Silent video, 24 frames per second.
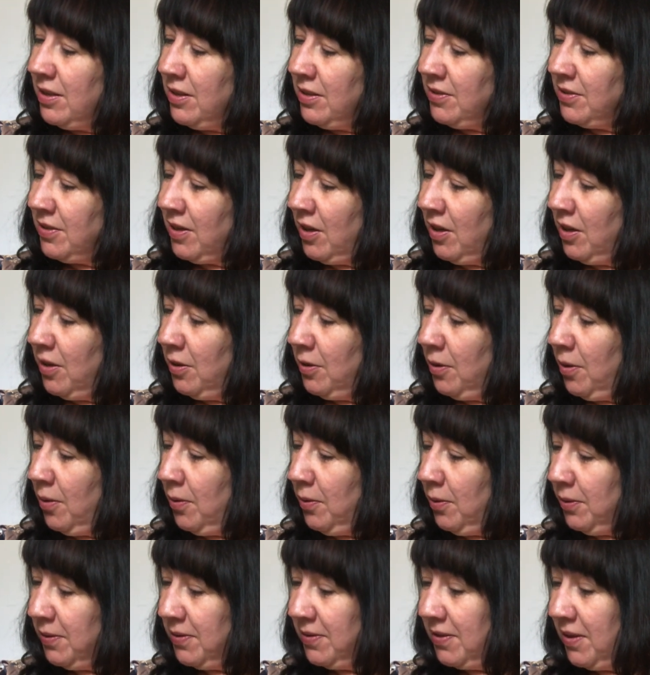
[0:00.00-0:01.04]
So
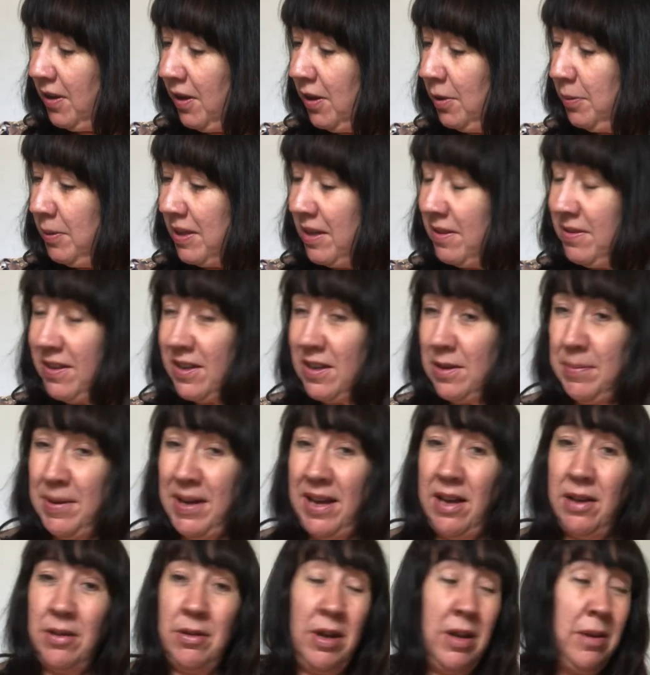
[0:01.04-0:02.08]
also we can think
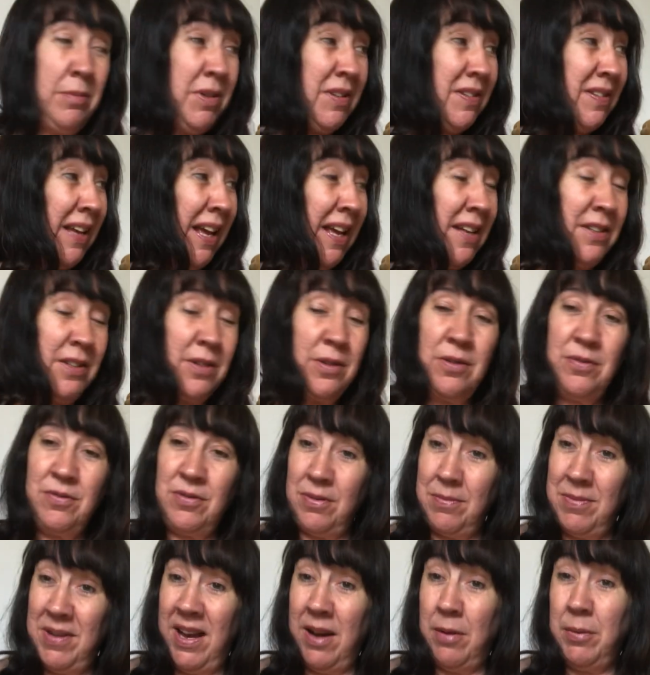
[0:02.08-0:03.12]
about, I'm just adding on
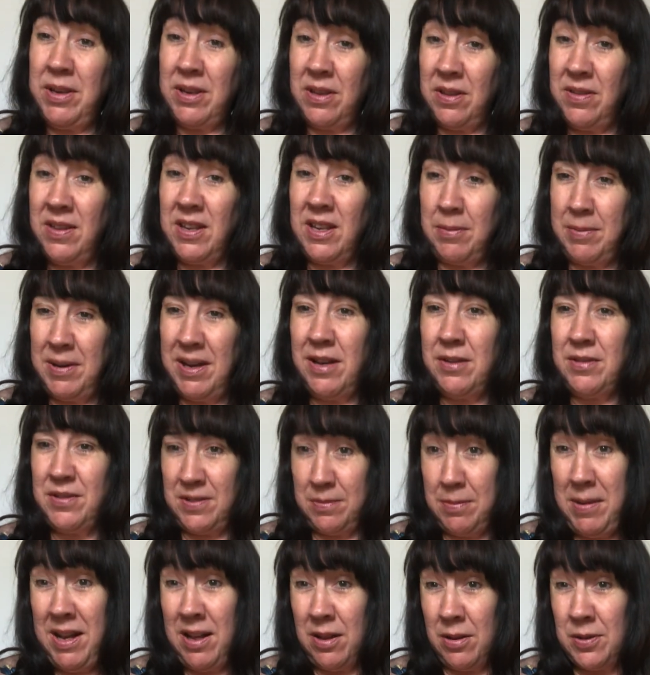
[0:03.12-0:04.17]
from that, we can think about
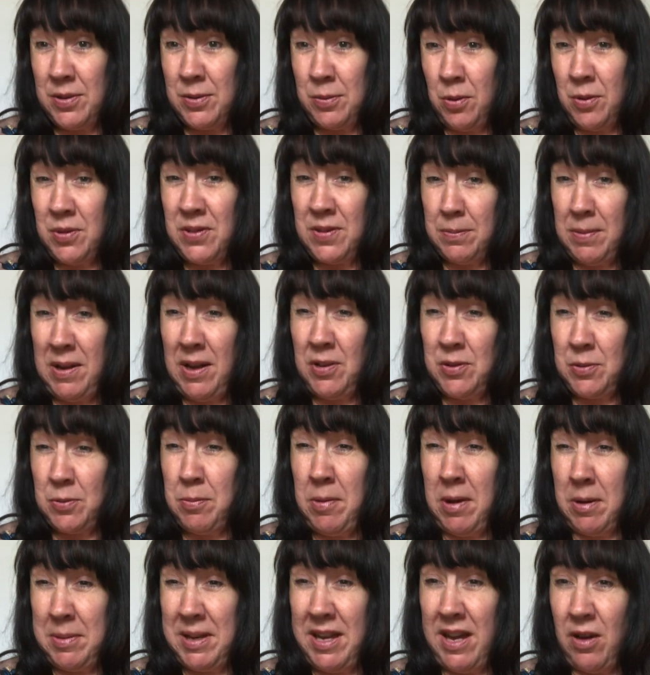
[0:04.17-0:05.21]
smells, what smells
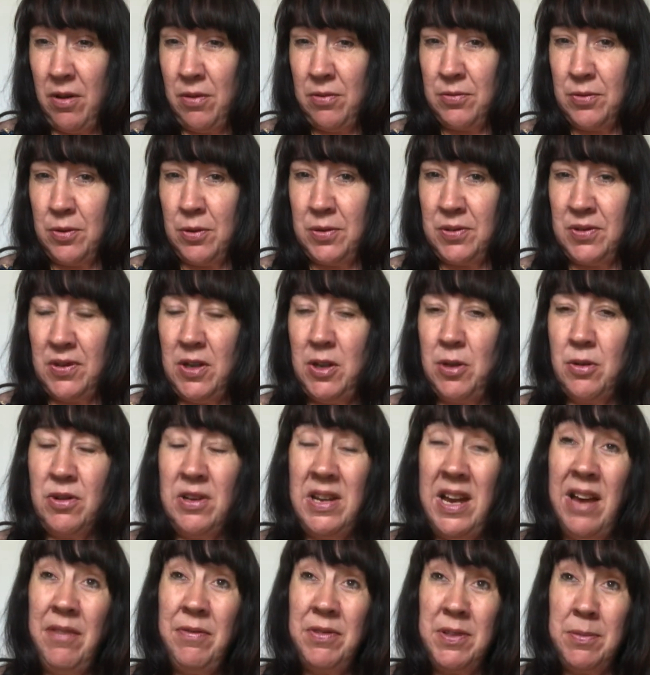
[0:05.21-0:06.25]
might be helpful. So you can
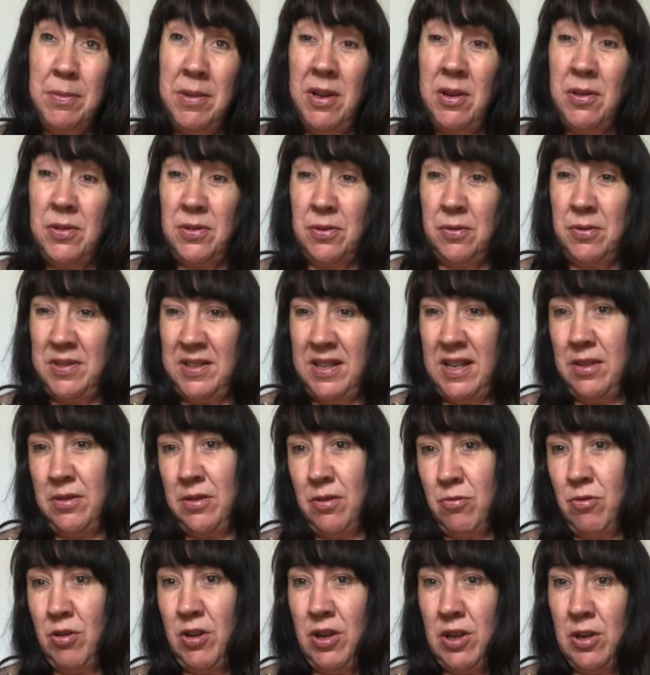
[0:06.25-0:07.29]
have smells obviously in
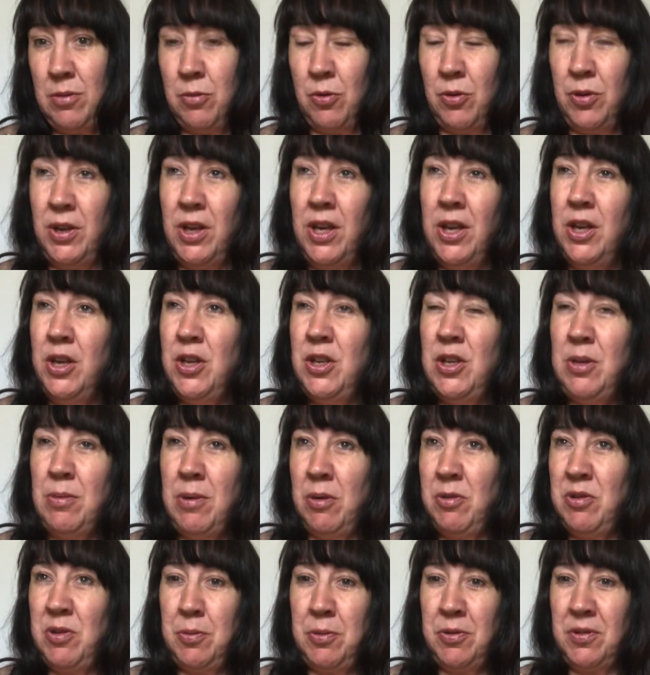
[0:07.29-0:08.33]
the room, or you might
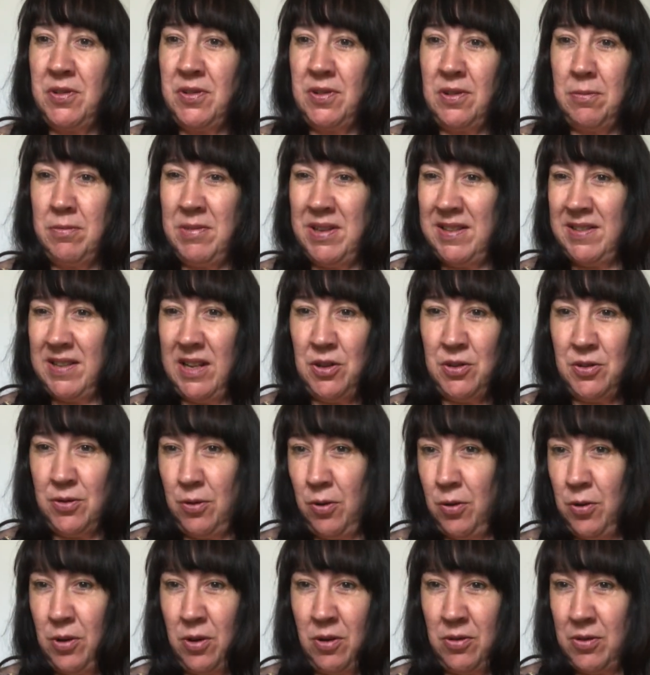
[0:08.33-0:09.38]
want to put some essential
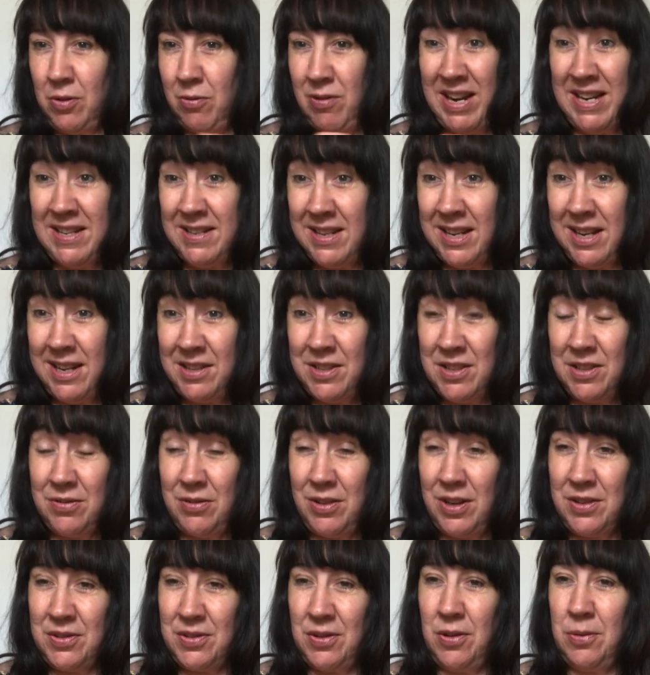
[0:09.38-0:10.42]
oil on the radiator,
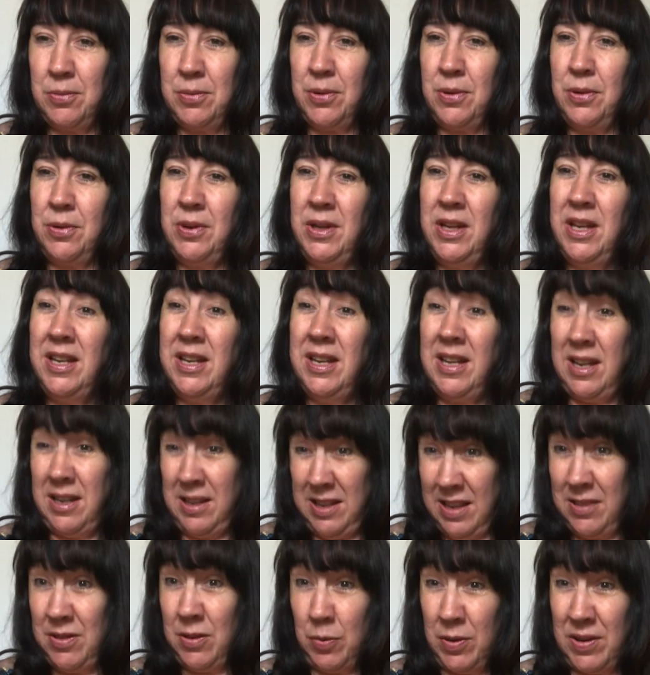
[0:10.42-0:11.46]
for example,
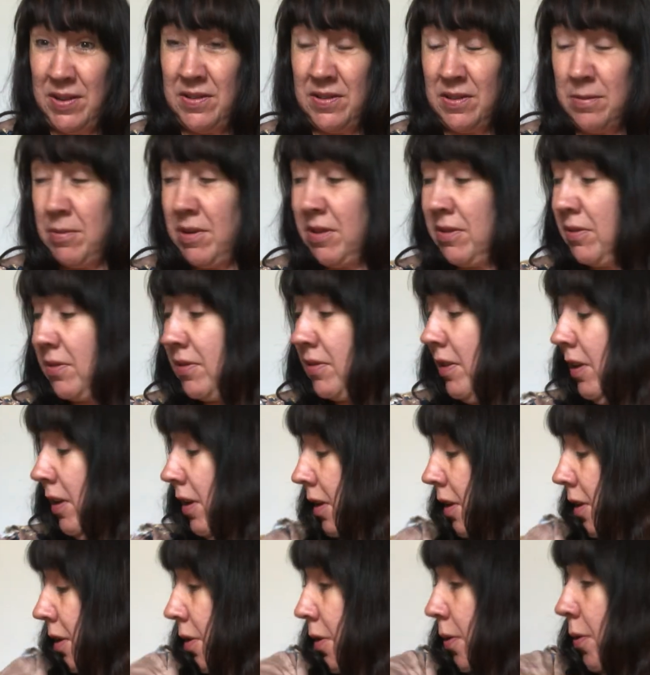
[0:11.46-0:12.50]
in the winter months.
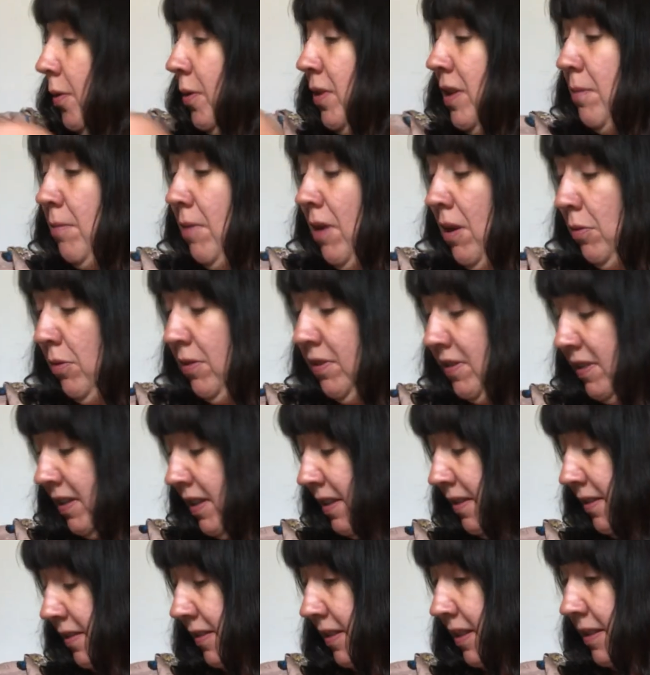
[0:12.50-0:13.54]
Or you might want to
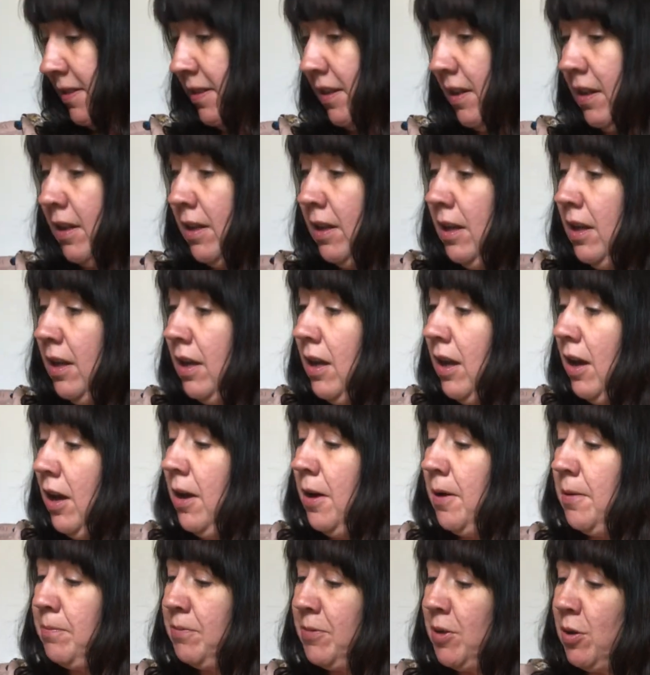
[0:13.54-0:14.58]
consider,
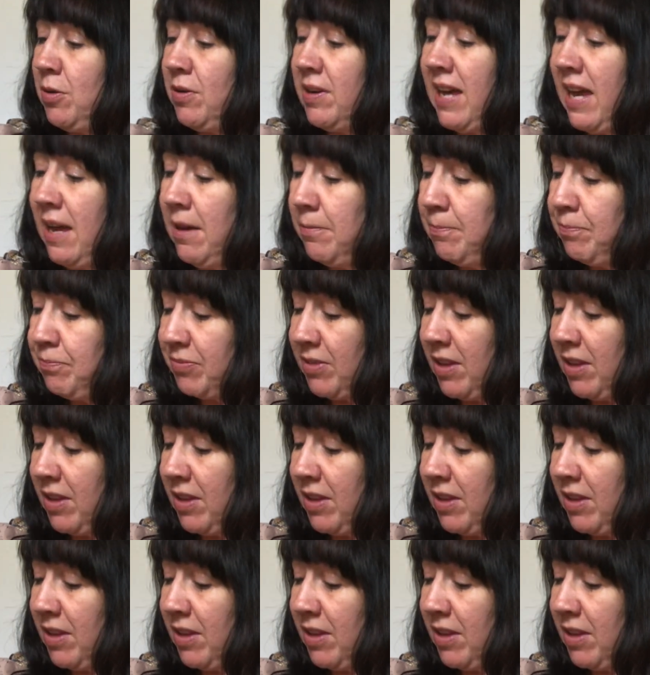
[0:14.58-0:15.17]
you can get